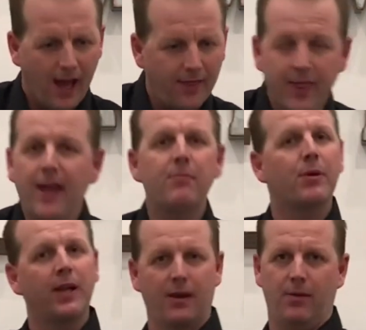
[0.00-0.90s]
and then
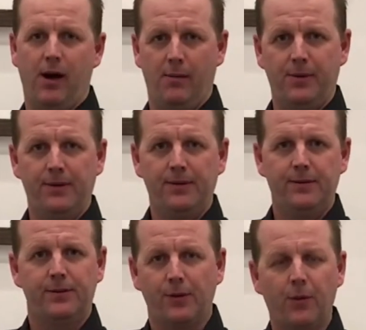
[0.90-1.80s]
bring them
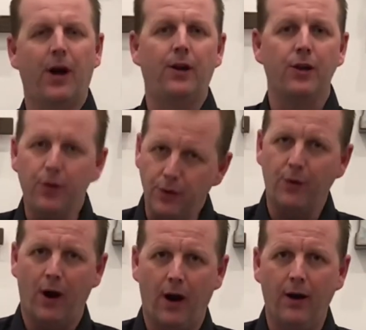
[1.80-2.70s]
up to where
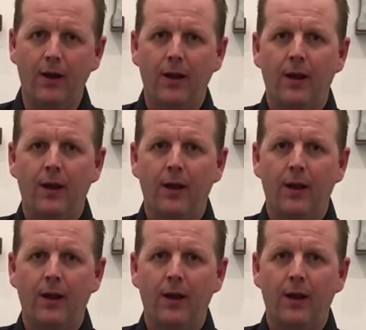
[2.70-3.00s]
you are.